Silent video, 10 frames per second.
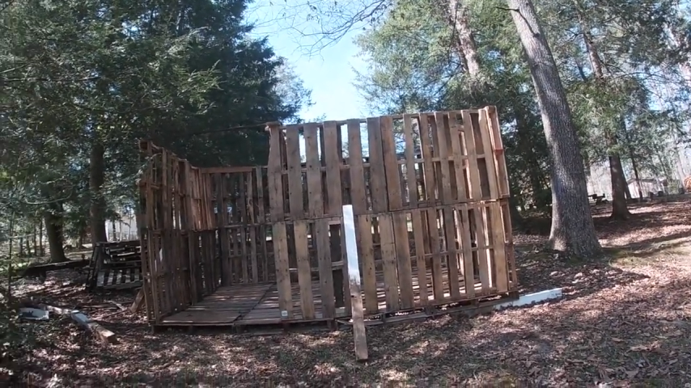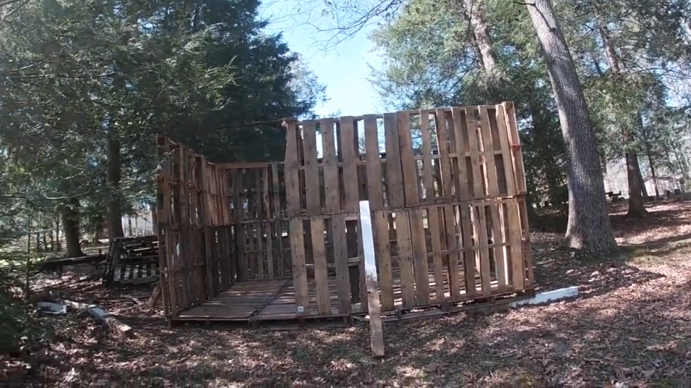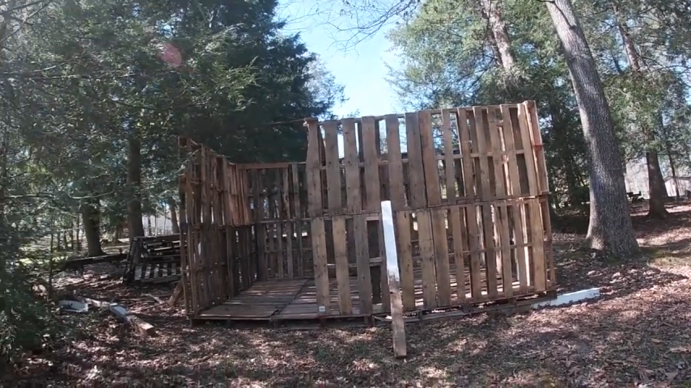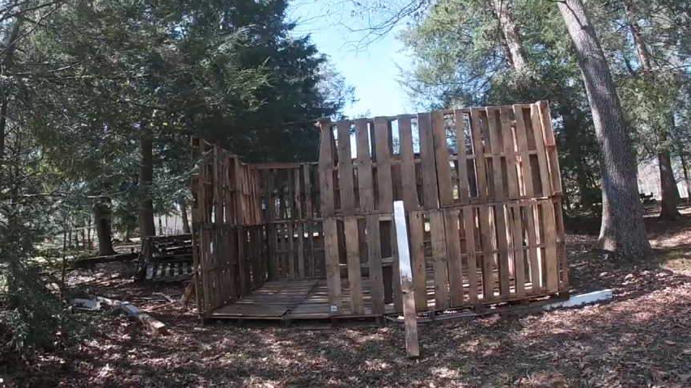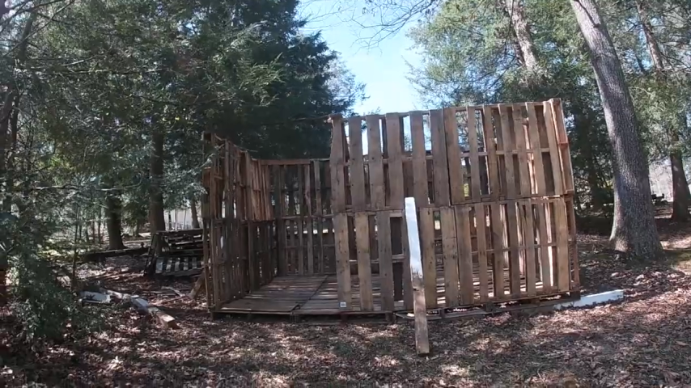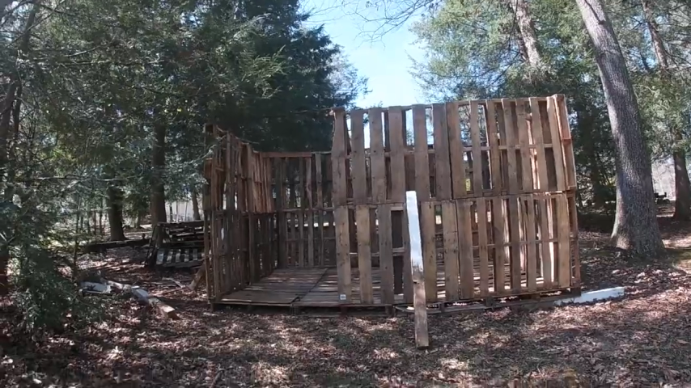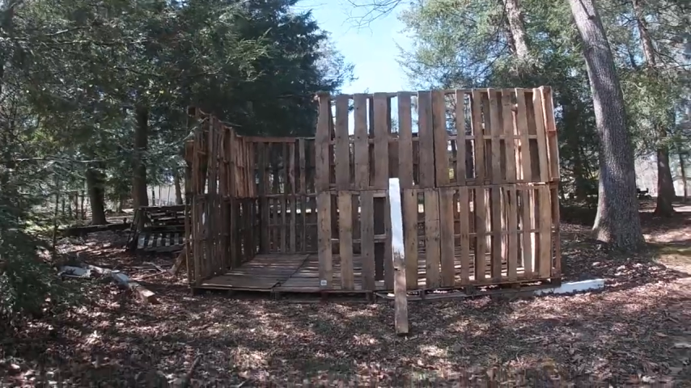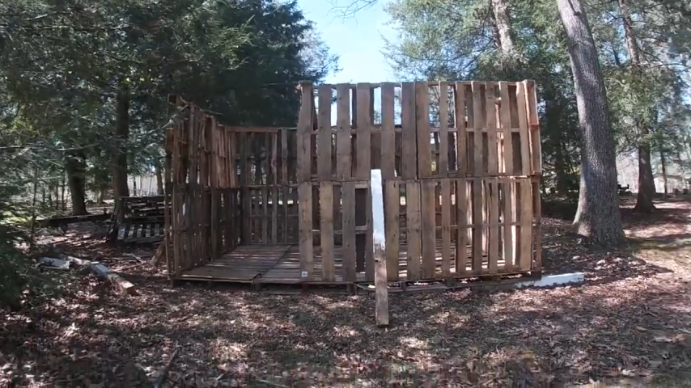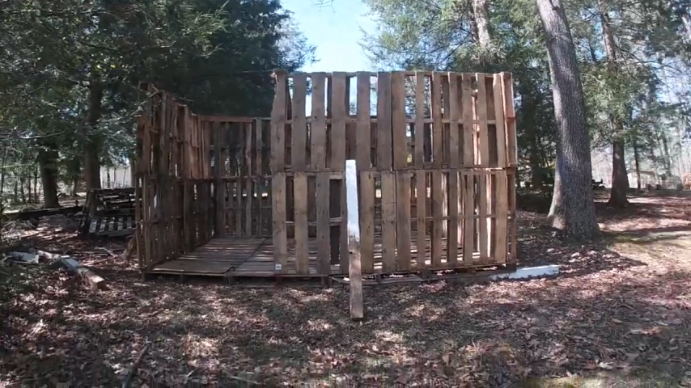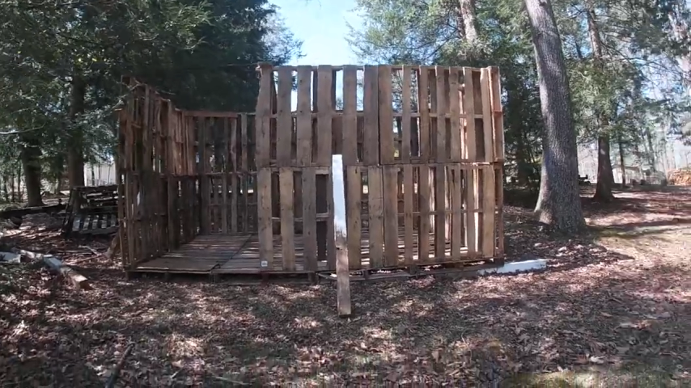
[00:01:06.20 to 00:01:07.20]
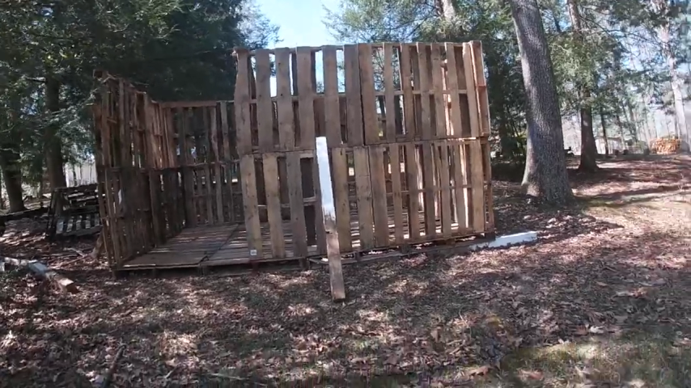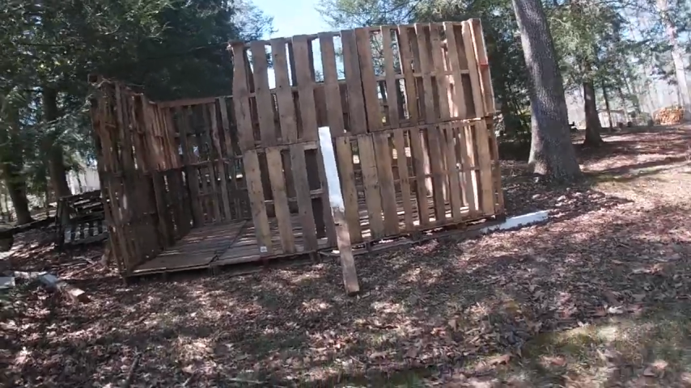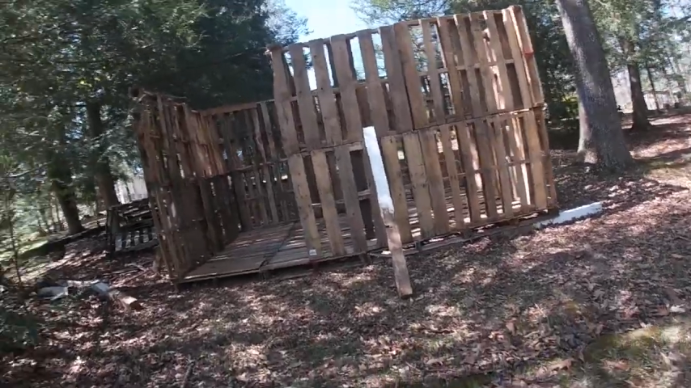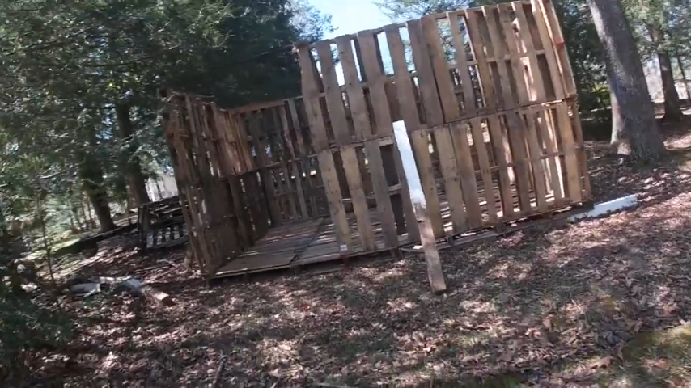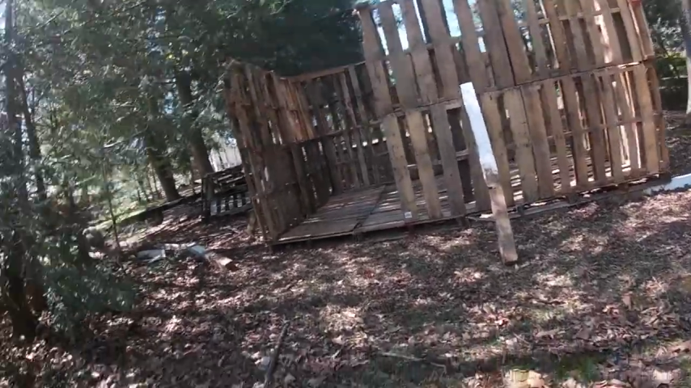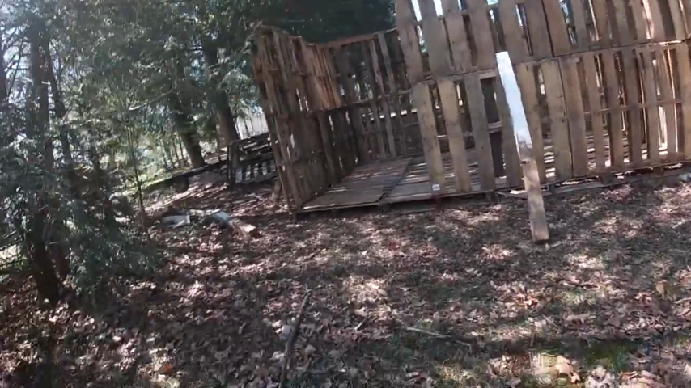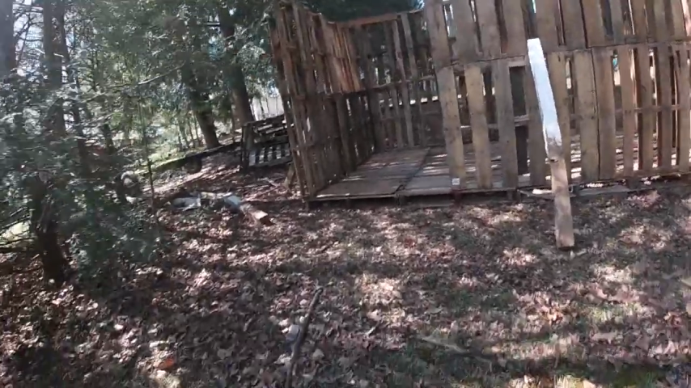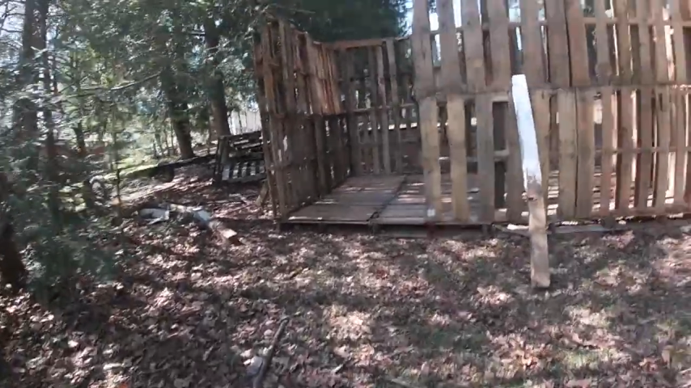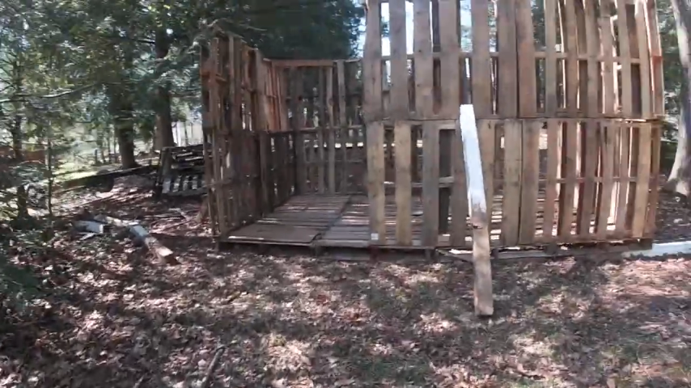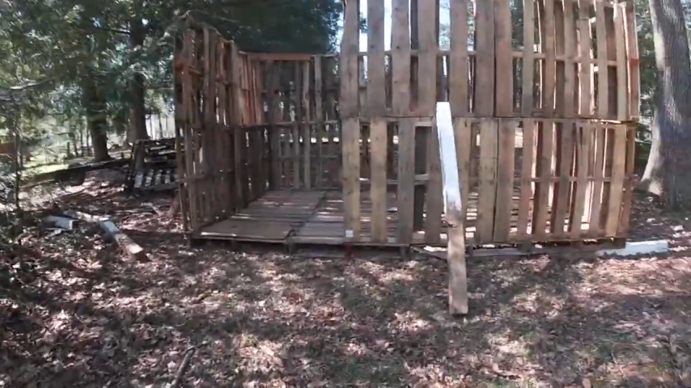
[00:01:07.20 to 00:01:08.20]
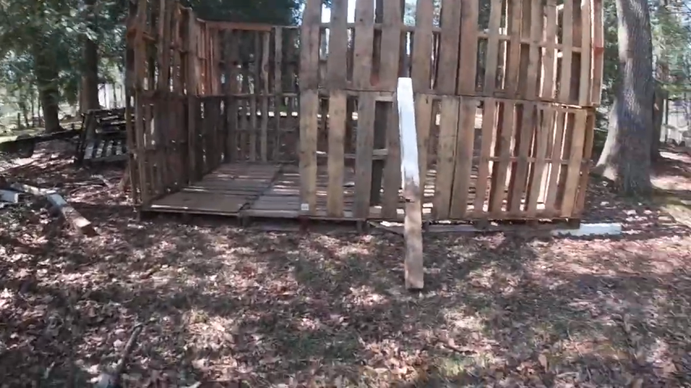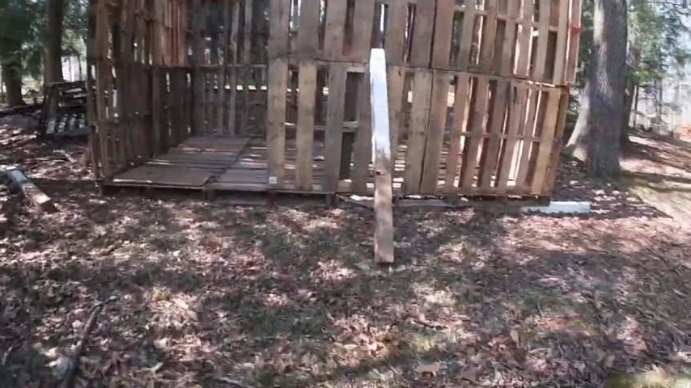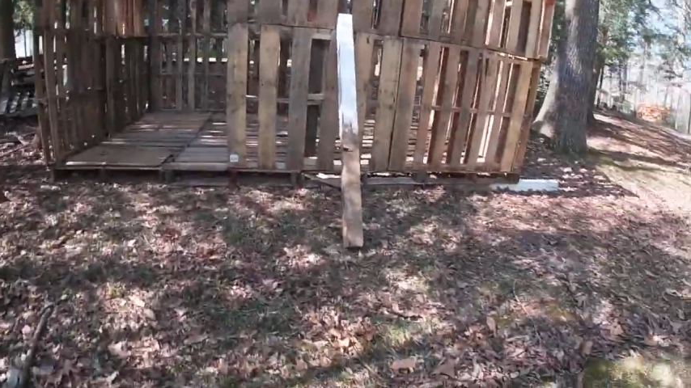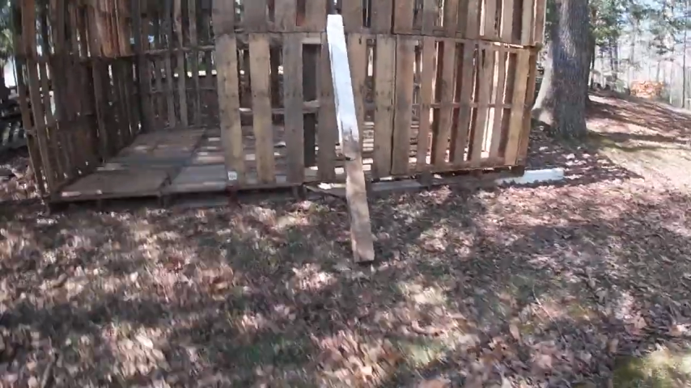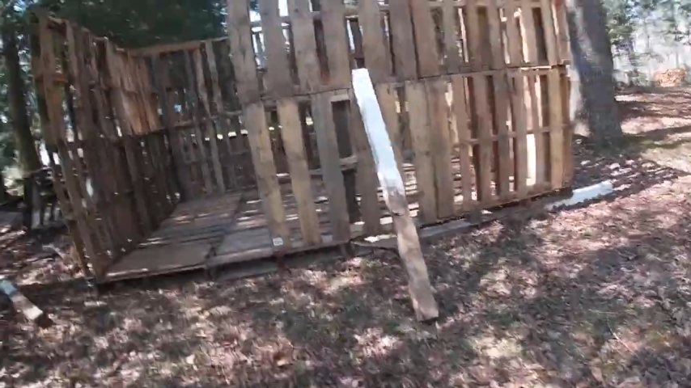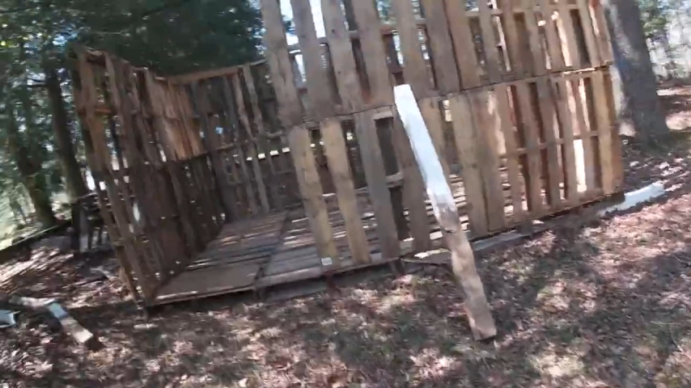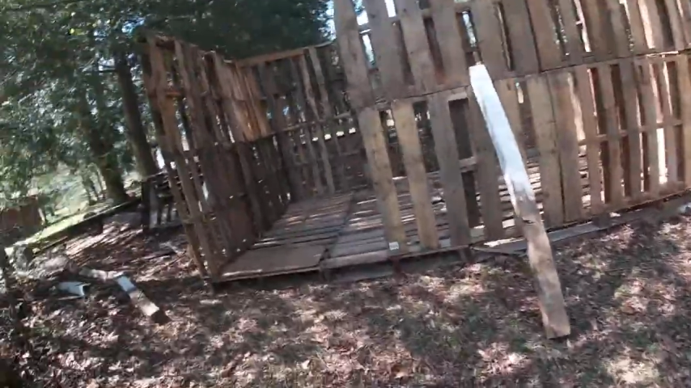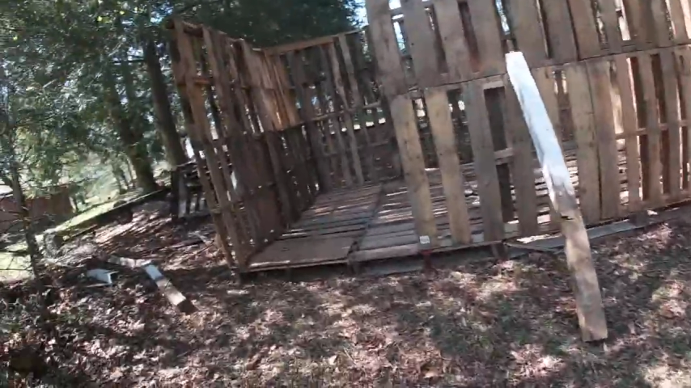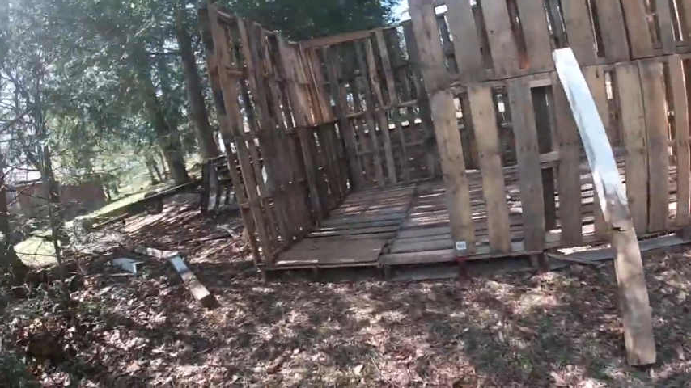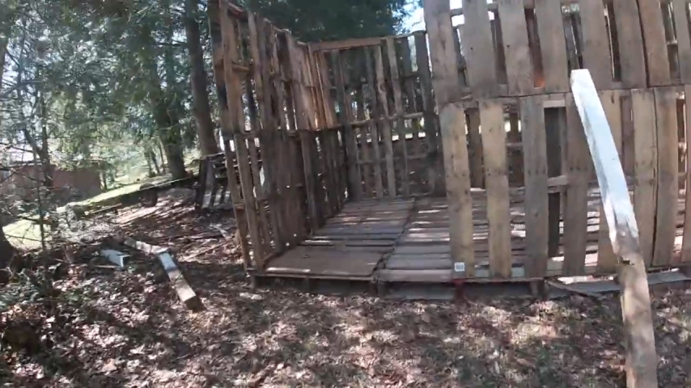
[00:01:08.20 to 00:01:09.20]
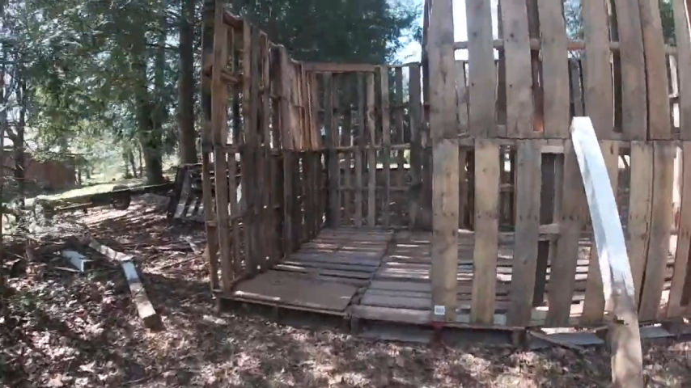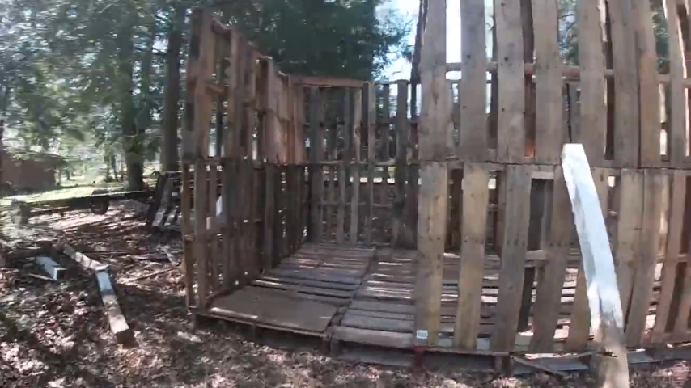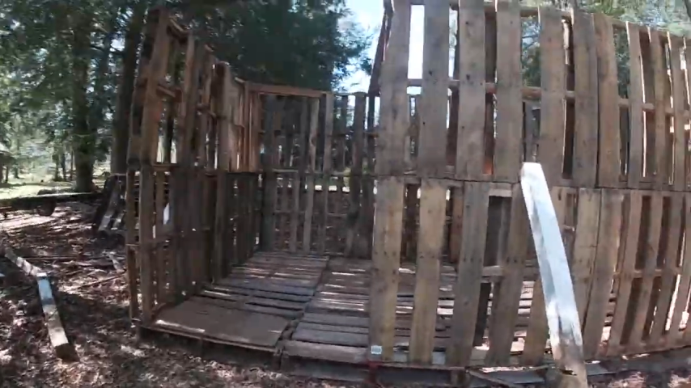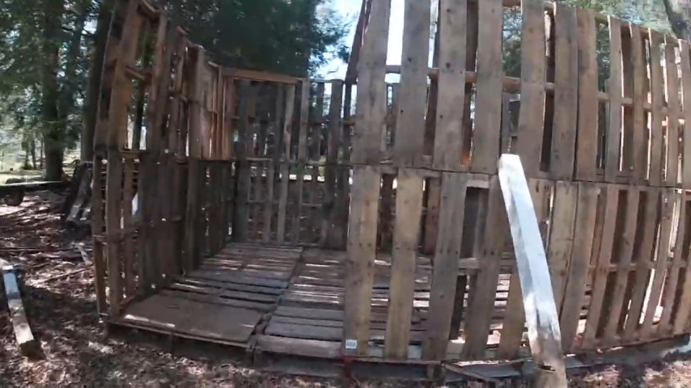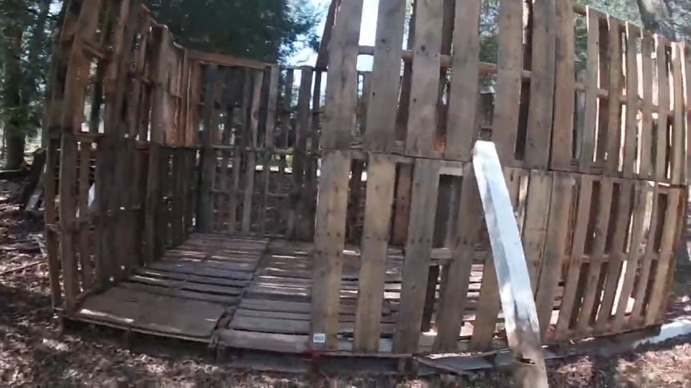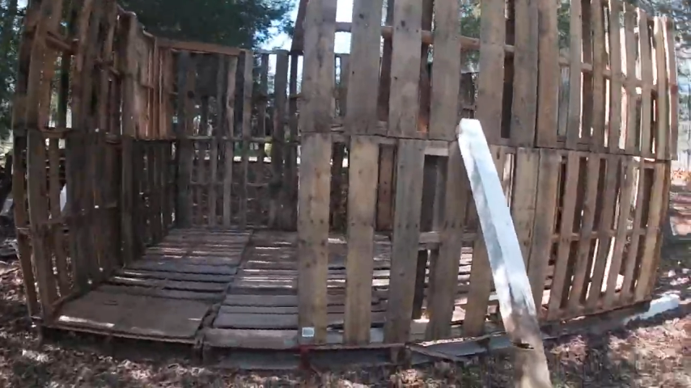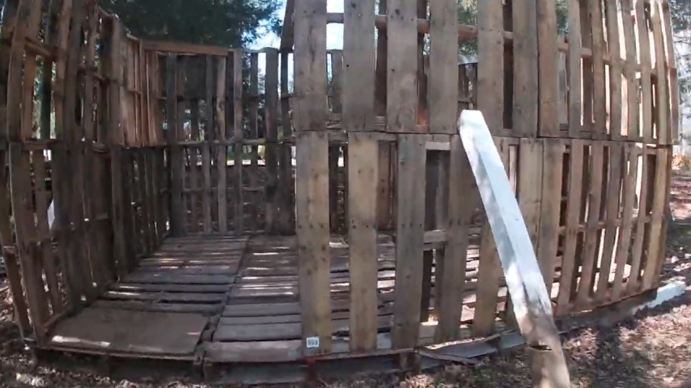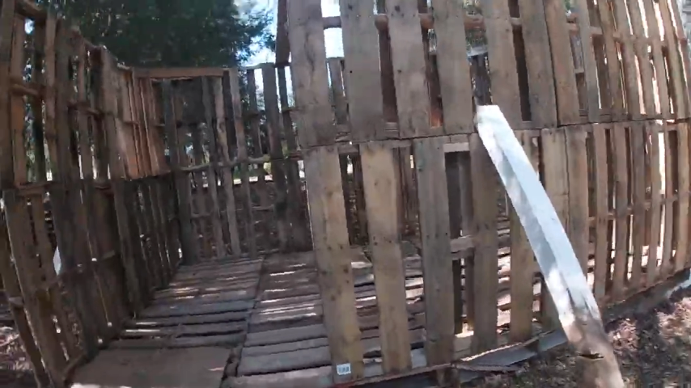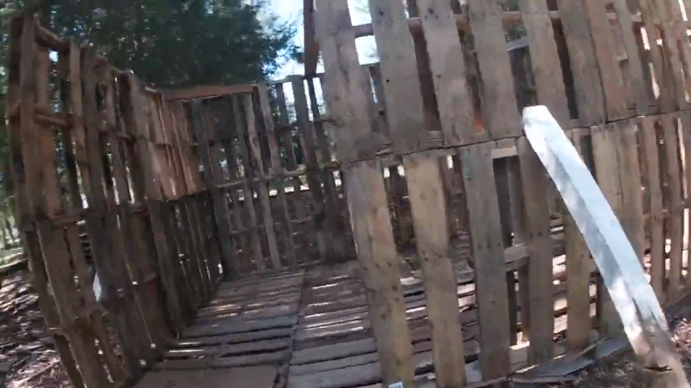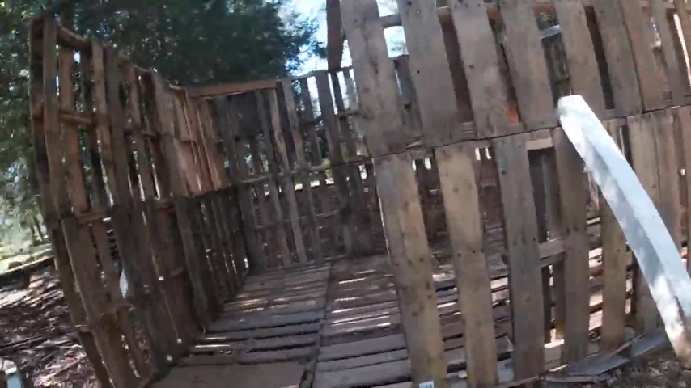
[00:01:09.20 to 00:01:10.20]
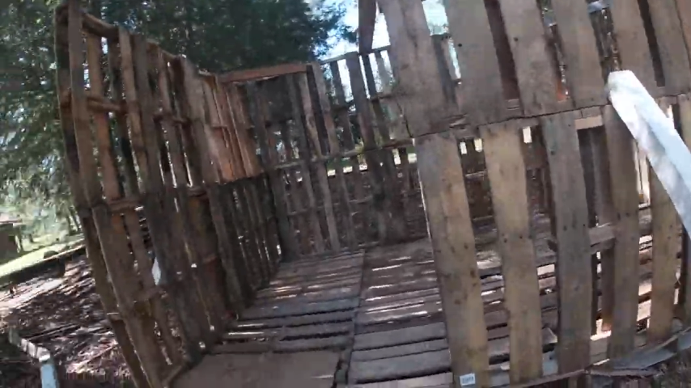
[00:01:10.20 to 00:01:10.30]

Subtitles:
(no speaker visible)